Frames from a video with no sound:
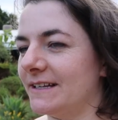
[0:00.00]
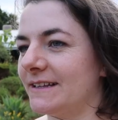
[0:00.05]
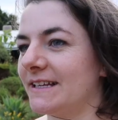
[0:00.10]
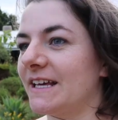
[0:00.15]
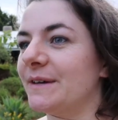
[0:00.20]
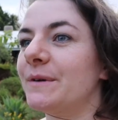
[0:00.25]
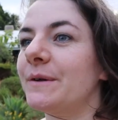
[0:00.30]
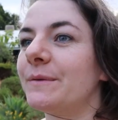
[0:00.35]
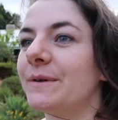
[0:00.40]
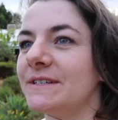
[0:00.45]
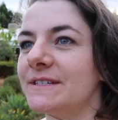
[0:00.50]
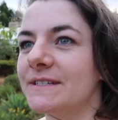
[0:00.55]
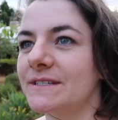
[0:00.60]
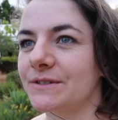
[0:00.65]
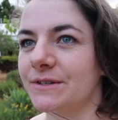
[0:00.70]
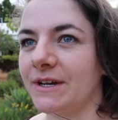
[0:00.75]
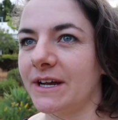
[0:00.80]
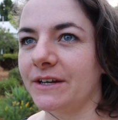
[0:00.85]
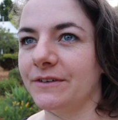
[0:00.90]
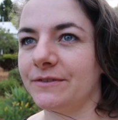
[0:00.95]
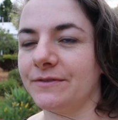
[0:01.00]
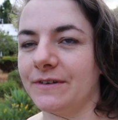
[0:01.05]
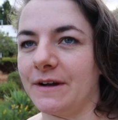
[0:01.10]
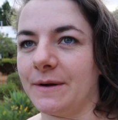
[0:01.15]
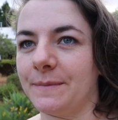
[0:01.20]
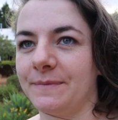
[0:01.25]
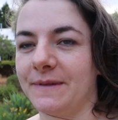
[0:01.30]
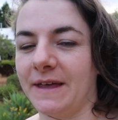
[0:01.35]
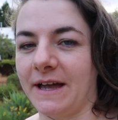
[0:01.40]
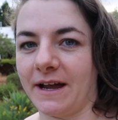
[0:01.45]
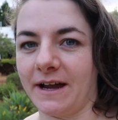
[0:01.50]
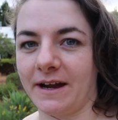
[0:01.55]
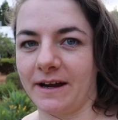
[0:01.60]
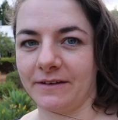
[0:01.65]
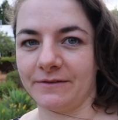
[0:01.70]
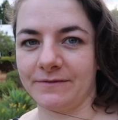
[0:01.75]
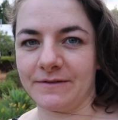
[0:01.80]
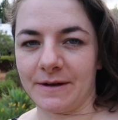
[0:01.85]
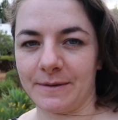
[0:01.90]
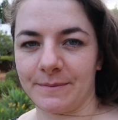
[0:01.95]
Then we went straight from
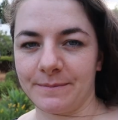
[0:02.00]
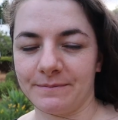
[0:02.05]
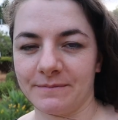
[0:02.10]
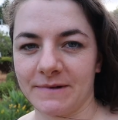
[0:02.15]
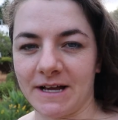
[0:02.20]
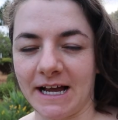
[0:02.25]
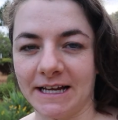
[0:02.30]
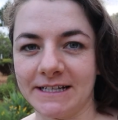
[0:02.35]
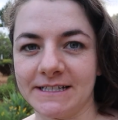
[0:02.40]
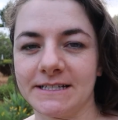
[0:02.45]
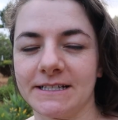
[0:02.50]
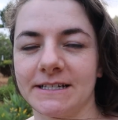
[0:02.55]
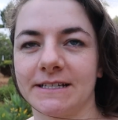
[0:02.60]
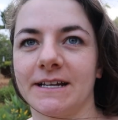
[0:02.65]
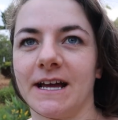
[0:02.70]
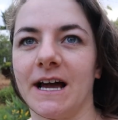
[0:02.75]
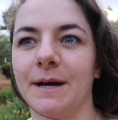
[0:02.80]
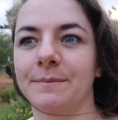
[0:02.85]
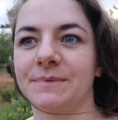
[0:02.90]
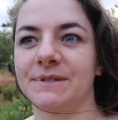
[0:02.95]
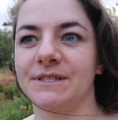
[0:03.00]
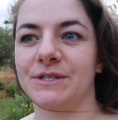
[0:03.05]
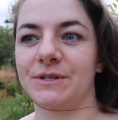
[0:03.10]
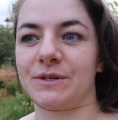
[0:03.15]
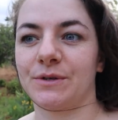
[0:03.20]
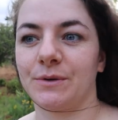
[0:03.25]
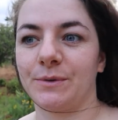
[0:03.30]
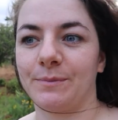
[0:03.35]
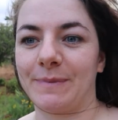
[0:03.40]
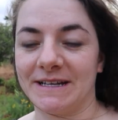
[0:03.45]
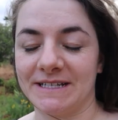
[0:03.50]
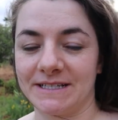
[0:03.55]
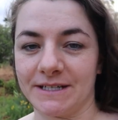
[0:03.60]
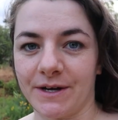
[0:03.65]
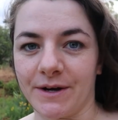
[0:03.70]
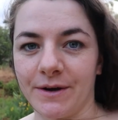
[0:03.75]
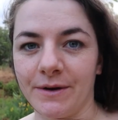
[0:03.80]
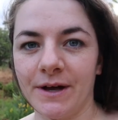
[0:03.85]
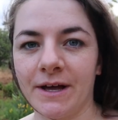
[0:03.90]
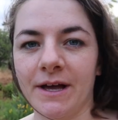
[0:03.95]
there, from Kyneton up to
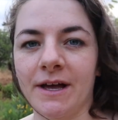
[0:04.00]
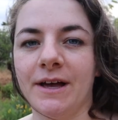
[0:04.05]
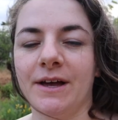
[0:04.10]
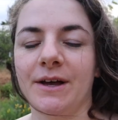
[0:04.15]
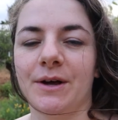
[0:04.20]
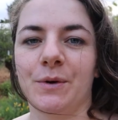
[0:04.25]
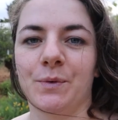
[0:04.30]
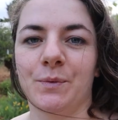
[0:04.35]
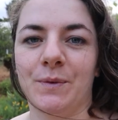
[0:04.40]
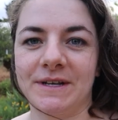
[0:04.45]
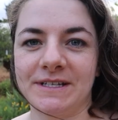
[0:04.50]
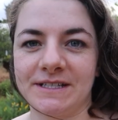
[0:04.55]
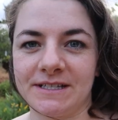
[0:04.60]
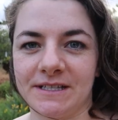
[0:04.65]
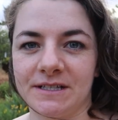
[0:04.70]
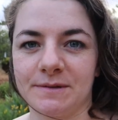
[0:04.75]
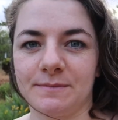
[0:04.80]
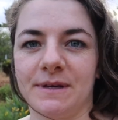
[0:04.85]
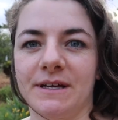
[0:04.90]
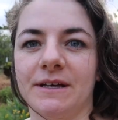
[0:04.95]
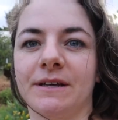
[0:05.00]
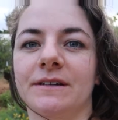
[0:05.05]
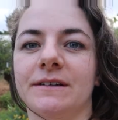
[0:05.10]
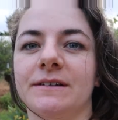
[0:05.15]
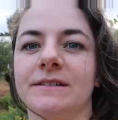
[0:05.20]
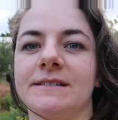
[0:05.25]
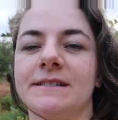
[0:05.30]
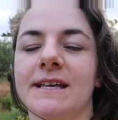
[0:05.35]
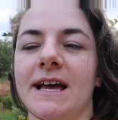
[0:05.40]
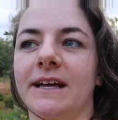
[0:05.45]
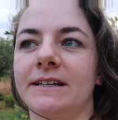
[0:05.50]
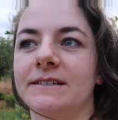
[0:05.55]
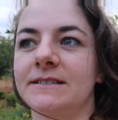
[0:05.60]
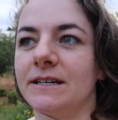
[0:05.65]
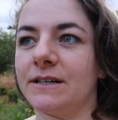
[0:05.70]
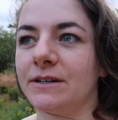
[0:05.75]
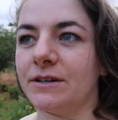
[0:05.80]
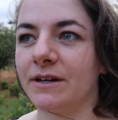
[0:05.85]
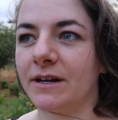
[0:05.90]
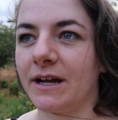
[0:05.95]
Bendigo, went to the mills, had
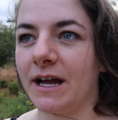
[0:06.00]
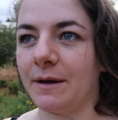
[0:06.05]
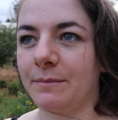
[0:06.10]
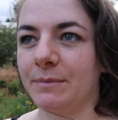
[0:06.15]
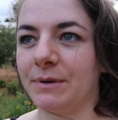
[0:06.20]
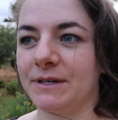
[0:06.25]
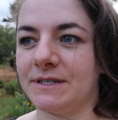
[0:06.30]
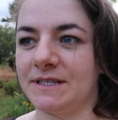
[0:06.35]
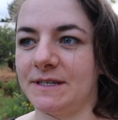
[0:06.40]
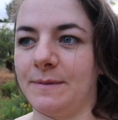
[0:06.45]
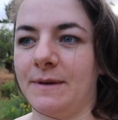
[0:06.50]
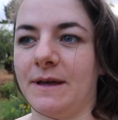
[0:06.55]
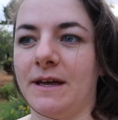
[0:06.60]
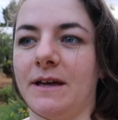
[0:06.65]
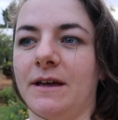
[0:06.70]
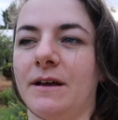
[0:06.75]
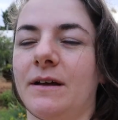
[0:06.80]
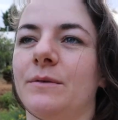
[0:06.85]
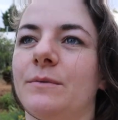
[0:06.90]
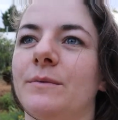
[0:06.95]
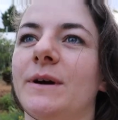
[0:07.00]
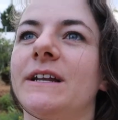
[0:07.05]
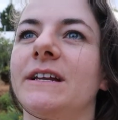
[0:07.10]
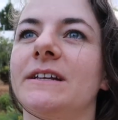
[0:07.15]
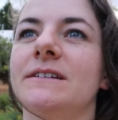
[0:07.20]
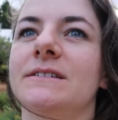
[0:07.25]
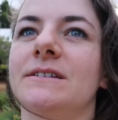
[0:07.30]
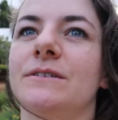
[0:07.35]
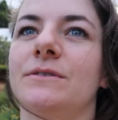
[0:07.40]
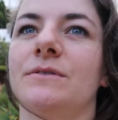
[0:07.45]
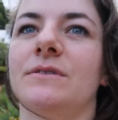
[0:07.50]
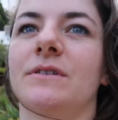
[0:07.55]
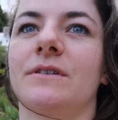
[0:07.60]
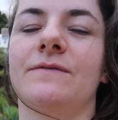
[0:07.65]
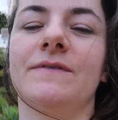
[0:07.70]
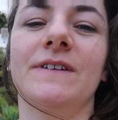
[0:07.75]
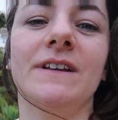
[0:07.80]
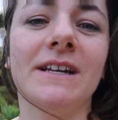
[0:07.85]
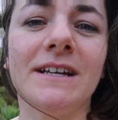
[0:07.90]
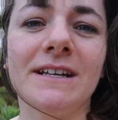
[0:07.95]
dinner at Percy Pig, went into the
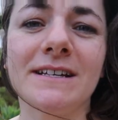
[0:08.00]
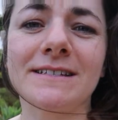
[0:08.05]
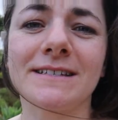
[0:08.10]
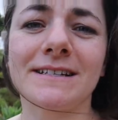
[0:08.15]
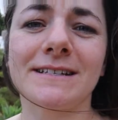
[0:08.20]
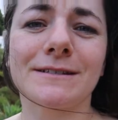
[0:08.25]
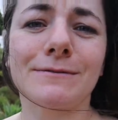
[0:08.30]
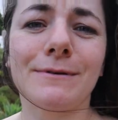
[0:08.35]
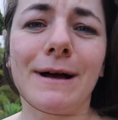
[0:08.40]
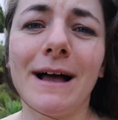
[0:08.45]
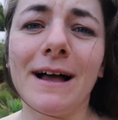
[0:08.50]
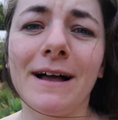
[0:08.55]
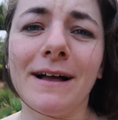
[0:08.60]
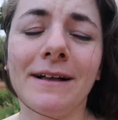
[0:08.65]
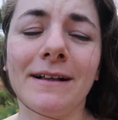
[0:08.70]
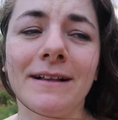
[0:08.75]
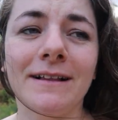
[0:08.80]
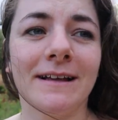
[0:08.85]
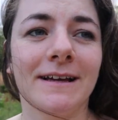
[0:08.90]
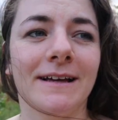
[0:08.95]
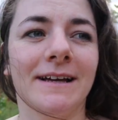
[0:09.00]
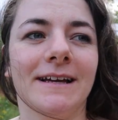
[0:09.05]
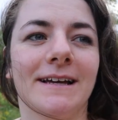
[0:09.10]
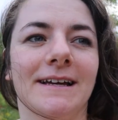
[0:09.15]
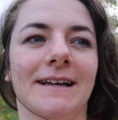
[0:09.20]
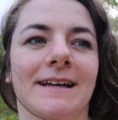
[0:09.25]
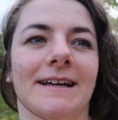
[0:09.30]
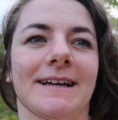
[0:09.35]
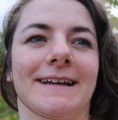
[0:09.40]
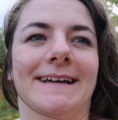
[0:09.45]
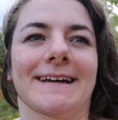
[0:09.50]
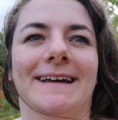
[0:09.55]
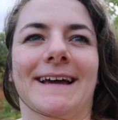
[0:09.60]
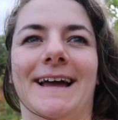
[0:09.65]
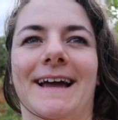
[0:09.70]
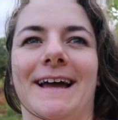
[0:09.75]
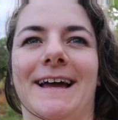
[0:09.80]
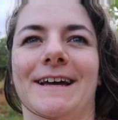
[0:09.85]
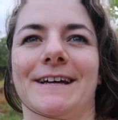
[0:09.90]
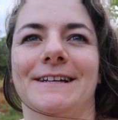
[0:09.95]
Vinnies as well,
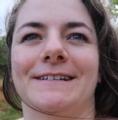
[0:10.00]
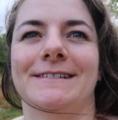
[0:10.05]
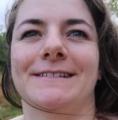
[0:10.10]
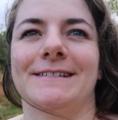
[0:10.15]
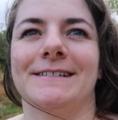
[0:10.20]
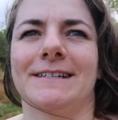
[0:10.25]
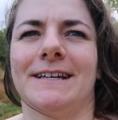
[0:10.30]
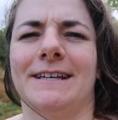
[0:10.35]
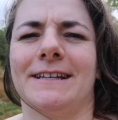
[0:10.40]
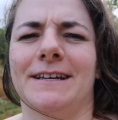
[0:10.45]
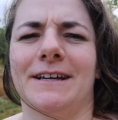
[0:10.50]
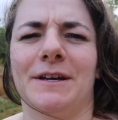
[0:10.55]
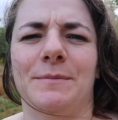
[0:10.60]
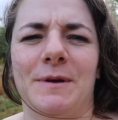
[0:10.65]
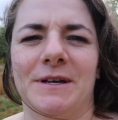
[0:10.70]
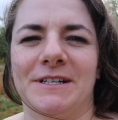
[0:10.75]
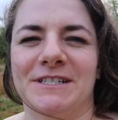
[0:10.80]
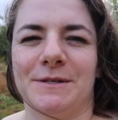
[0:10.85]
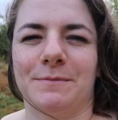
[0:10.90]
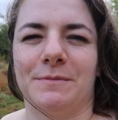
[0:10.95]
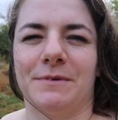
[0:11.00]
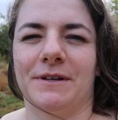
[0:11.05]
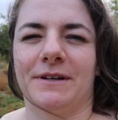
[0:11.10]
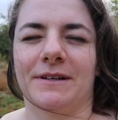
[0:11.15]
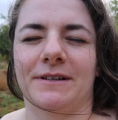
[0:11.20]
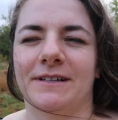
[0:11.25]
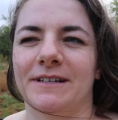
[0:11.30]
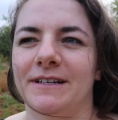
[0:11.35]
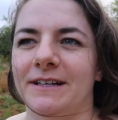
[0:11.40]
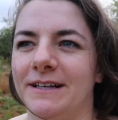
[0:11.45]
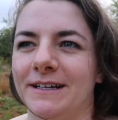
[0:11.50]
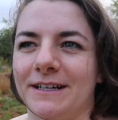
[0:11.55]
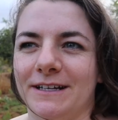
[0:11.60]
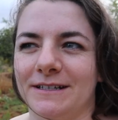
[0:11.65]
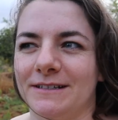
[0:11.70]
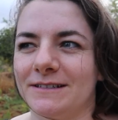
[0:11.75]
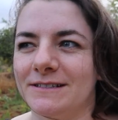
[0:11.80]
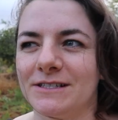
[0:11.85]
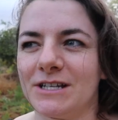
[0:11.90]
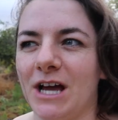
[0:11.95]
And I think I picked up
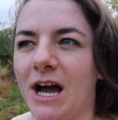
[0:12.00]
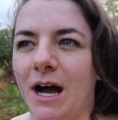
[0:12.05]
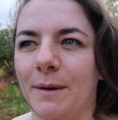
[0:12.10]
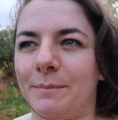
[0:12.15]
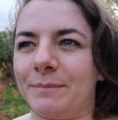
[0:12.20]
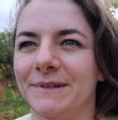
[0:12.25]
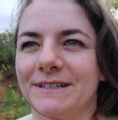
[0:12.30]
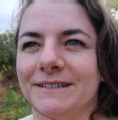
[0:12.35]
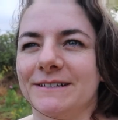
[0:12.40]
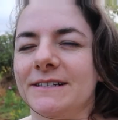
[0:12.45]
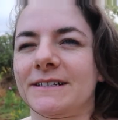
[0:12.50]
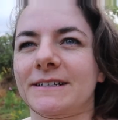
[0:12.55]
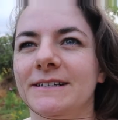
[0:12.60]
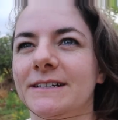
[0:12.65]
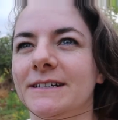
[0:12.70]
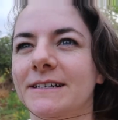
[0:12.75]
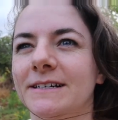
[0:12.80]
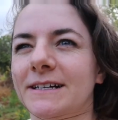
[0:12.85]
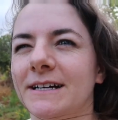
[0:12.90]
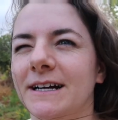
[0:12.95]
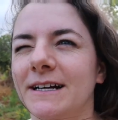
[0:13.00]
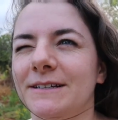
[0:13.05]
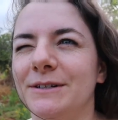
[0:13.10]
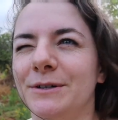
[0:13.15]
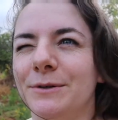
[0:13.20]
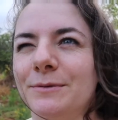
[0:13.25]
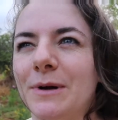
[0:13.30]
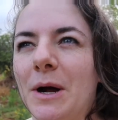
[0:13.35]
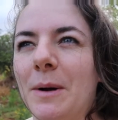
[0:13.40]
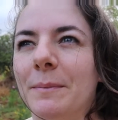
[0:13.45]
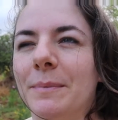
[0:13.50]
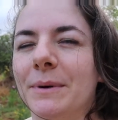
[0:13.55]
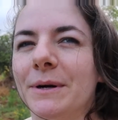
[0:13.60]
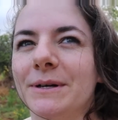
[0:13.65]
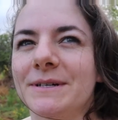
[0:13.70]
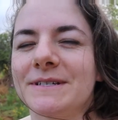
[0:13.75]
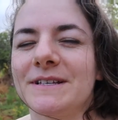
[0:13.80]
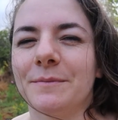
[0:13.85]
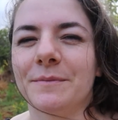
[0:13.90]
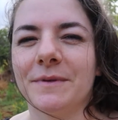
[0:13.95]
a top and a little
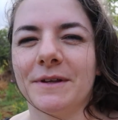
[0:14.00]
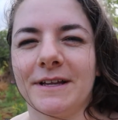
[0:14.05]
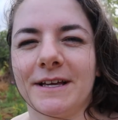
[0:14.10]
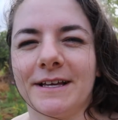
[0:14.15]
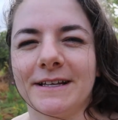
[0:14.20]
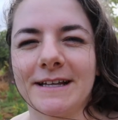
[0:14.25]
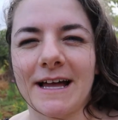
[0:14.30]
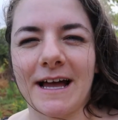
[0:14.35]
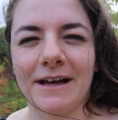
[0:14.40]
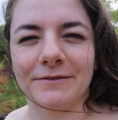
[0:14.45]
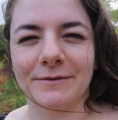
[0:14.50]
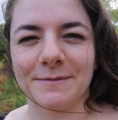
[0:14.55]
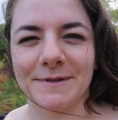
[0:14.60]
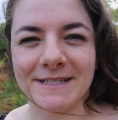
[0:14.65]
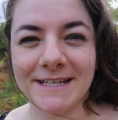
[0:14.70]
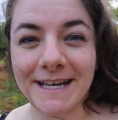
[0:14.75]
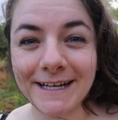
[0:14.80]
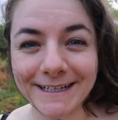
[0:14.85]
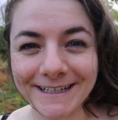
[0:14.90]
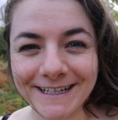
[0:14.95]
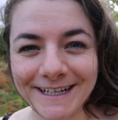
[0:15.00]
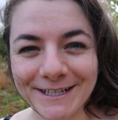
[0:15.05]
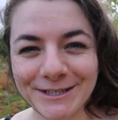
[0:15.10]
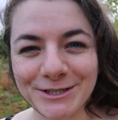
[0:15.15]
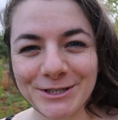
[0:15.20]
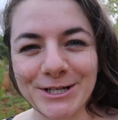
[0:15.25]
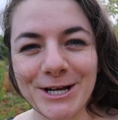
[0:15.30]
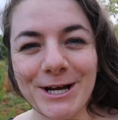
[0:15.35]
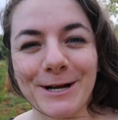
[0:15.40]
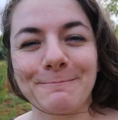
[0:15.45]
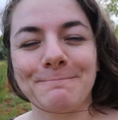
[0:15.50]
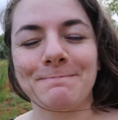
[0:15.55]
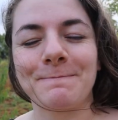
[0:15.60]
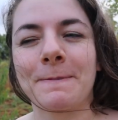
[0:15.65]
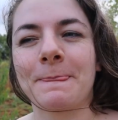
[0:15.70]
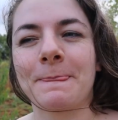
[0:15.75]
romper or something like that from a secondhand shop.